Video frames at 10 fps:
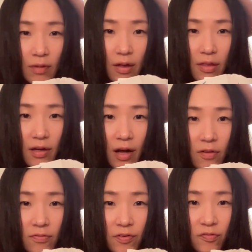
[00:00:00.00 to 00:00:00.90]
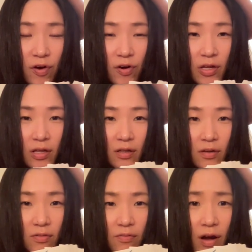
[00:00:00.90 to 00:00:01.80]
I think I feel very
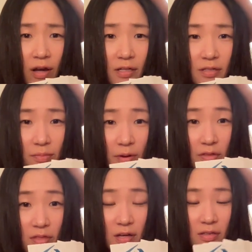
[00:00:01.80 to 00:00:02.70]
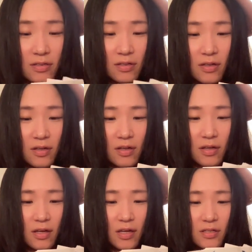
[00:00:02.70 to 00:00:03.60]
right about this.
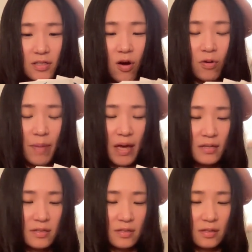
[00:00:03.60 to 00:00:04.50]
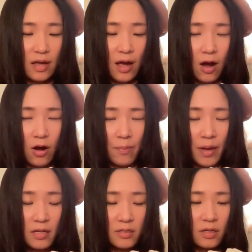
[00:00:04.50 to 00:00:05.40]
It's handmade,
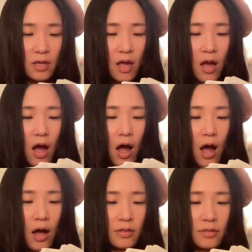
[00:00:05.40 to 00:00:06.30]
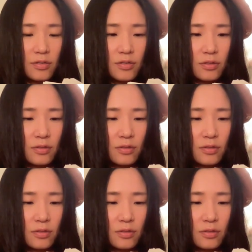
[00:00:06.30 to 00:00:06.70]
heartmade, and